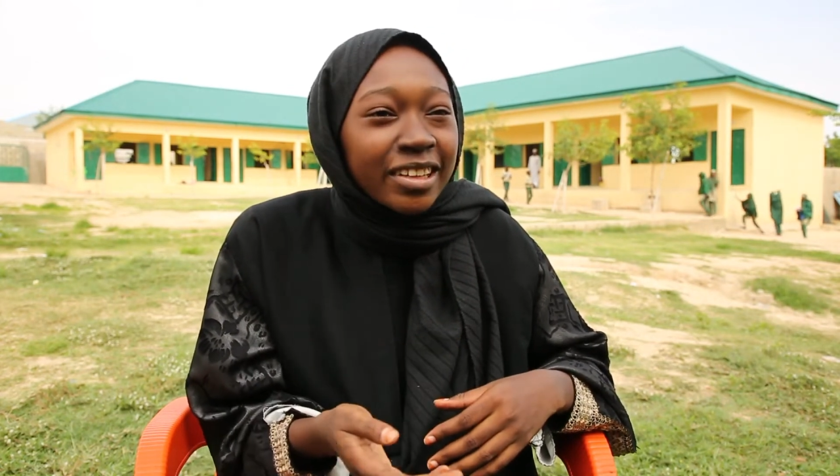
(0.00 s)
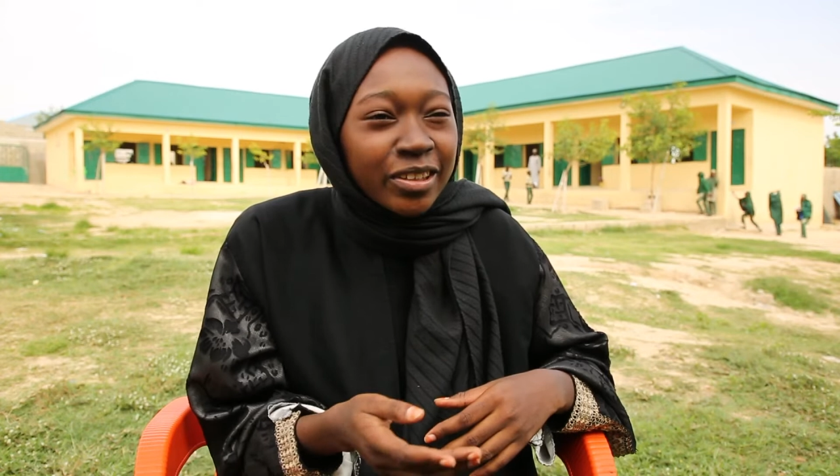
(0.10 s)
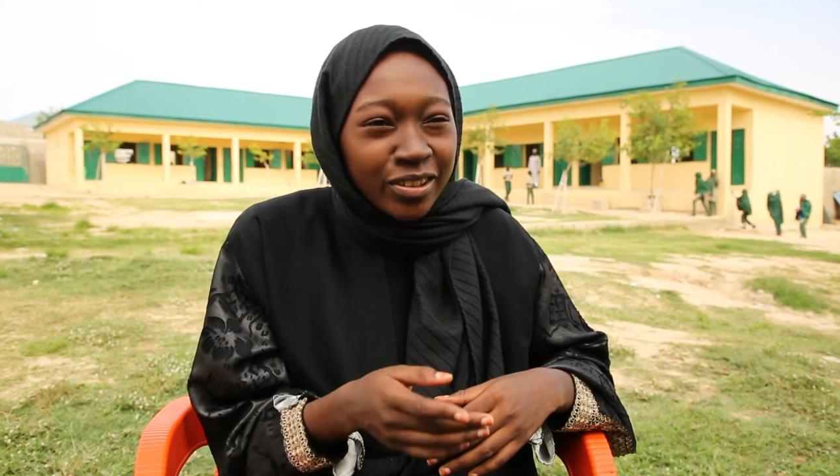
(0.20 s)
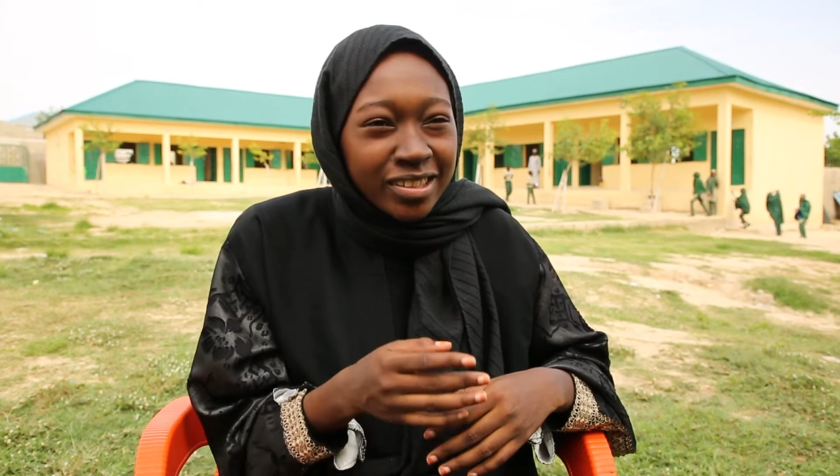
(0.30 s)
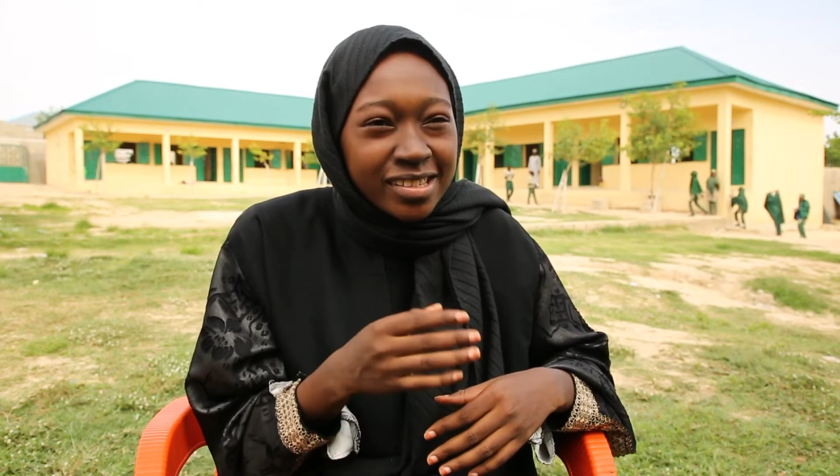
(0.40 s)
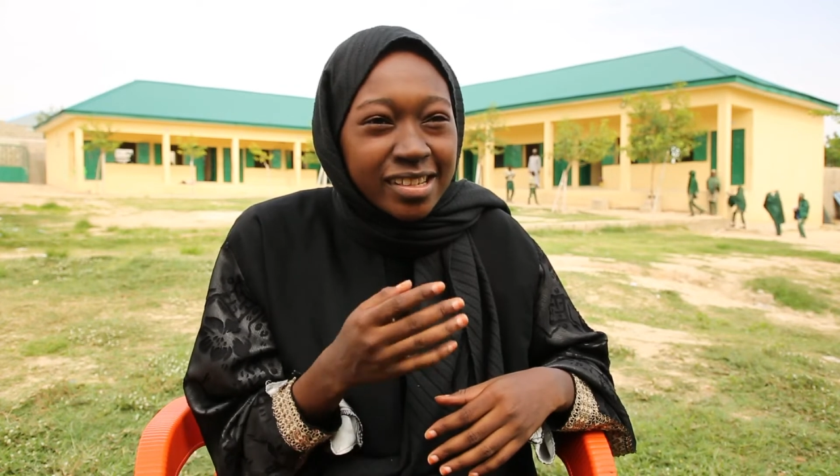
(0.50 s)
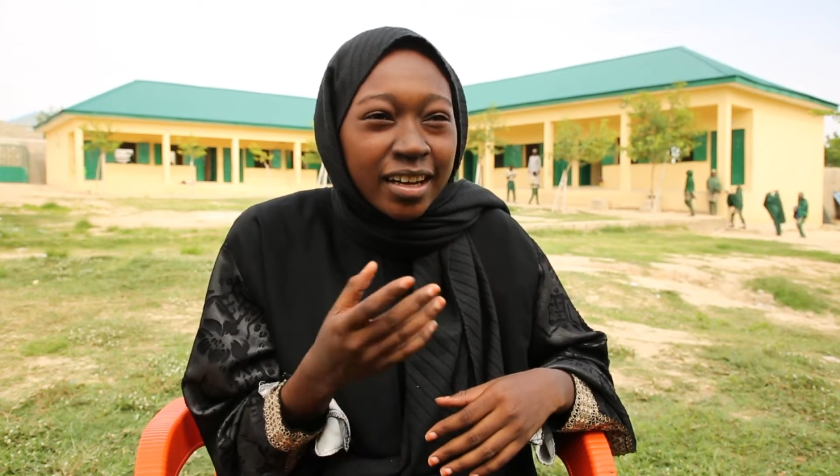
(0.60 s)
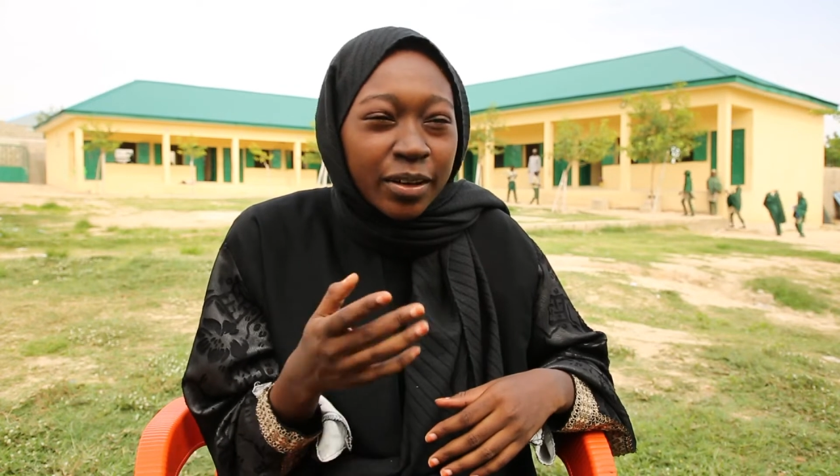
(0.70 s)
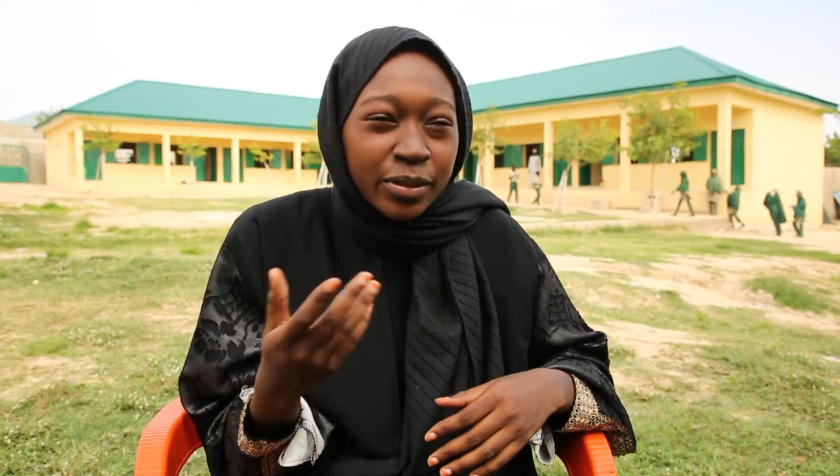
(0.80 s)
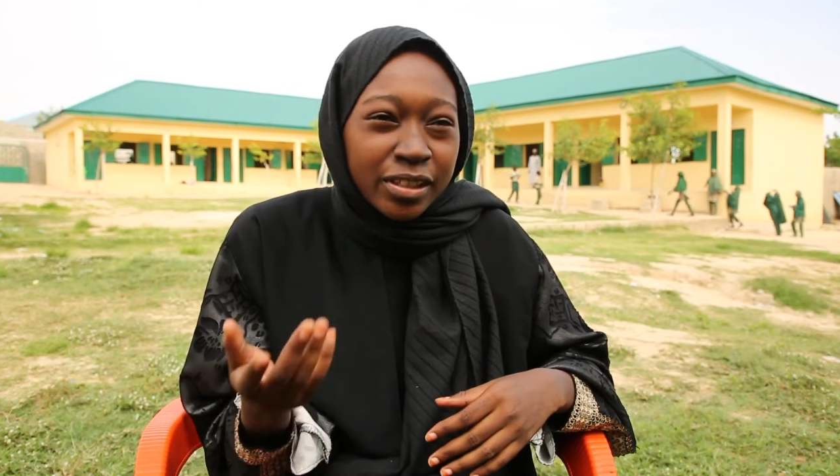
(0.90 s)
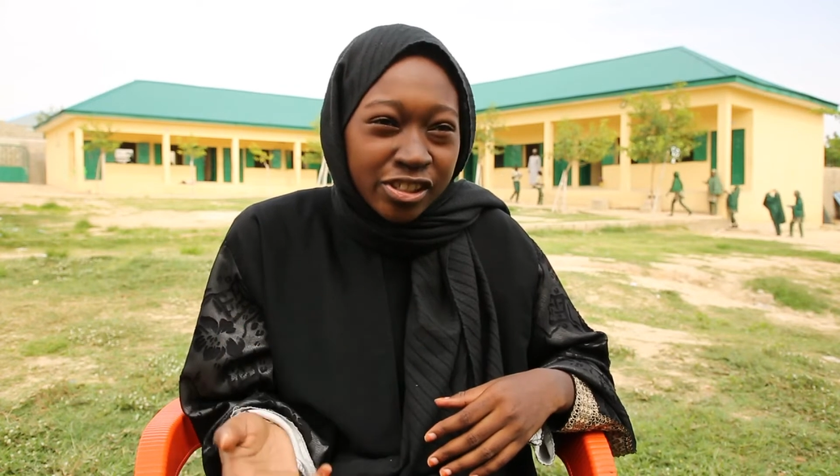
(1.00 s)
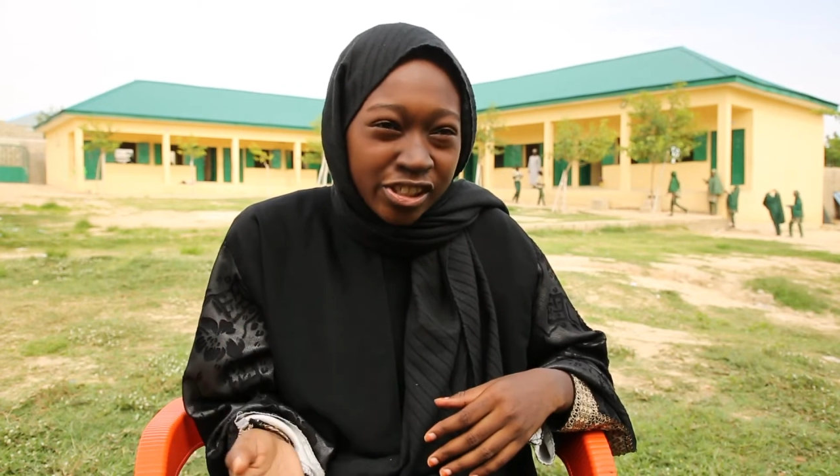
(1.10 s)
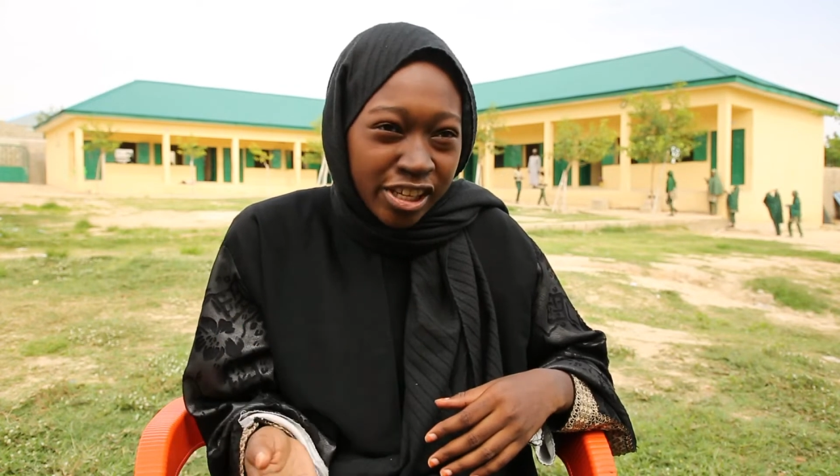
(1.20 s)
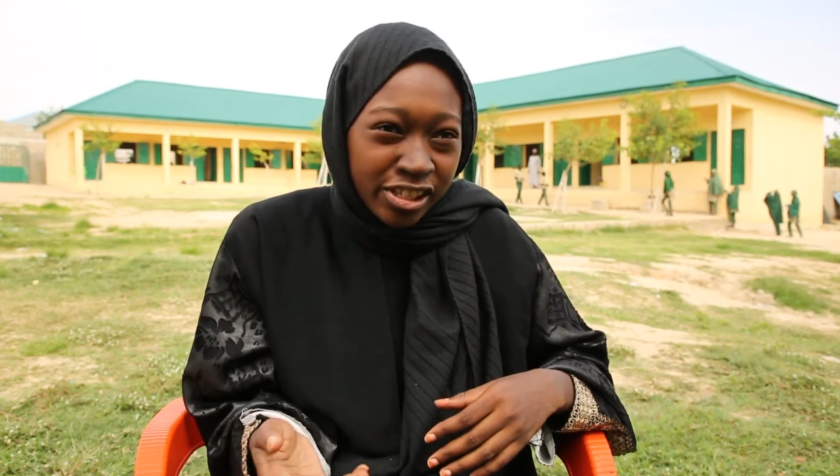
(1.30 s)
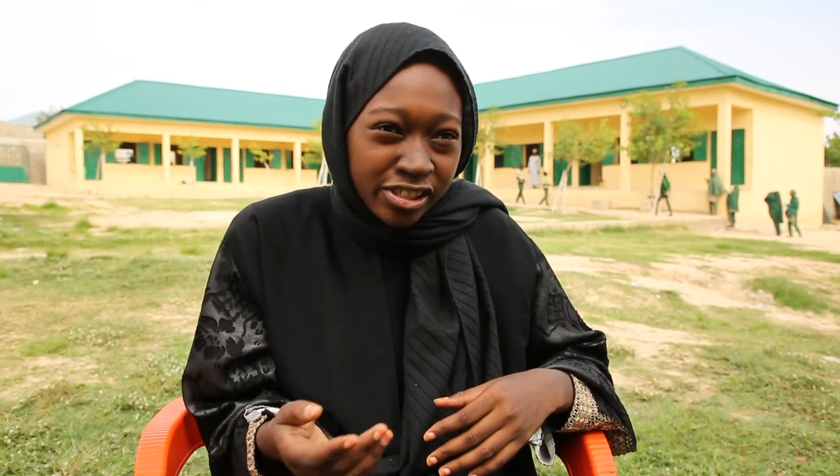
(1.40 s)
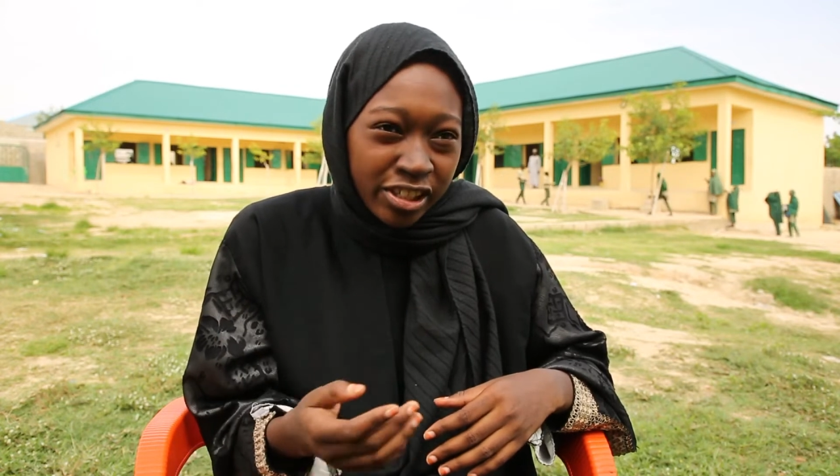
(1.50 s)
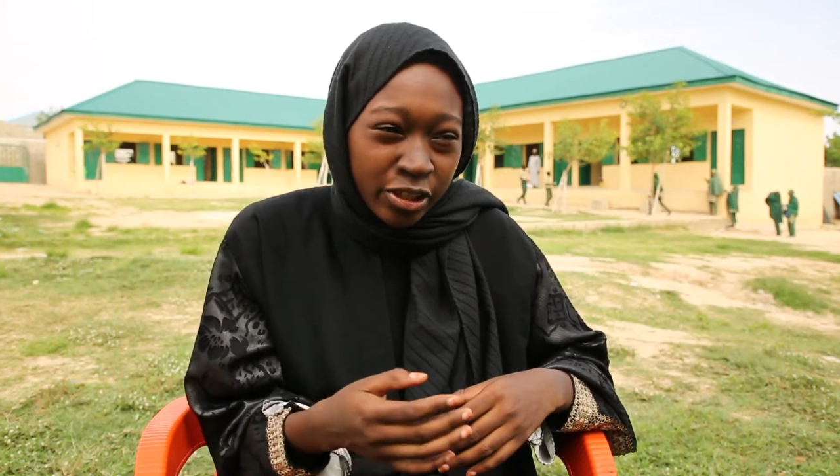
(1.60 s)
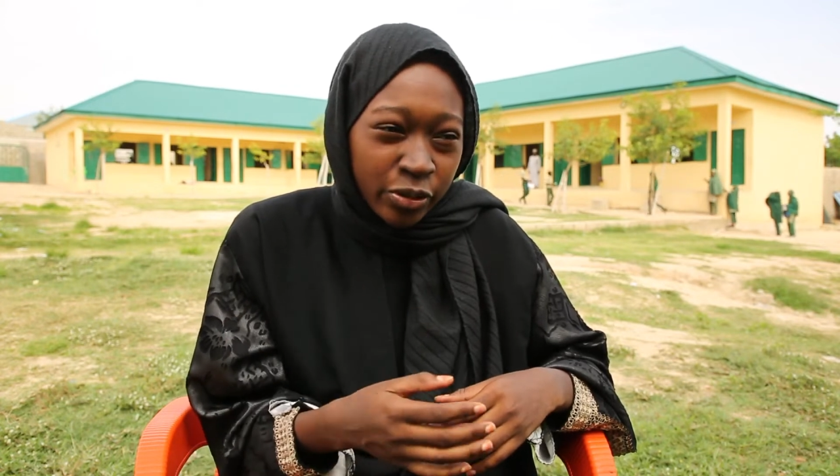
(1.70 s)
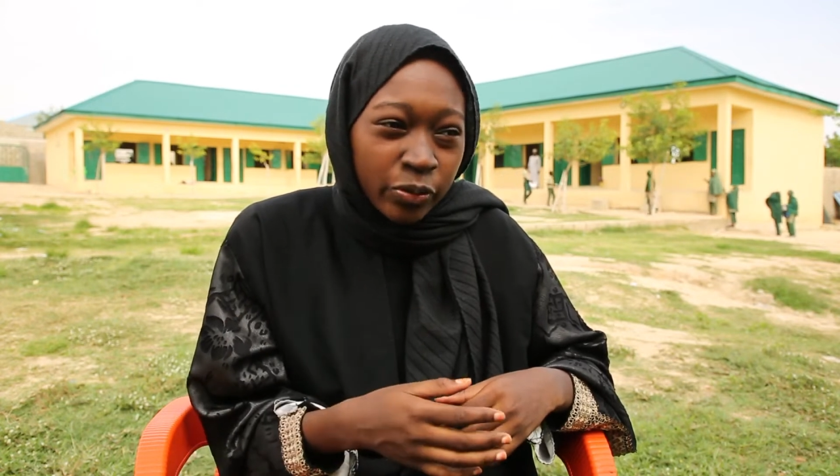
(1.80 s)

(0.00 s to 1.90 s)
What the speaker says: Like you could see how it could change, like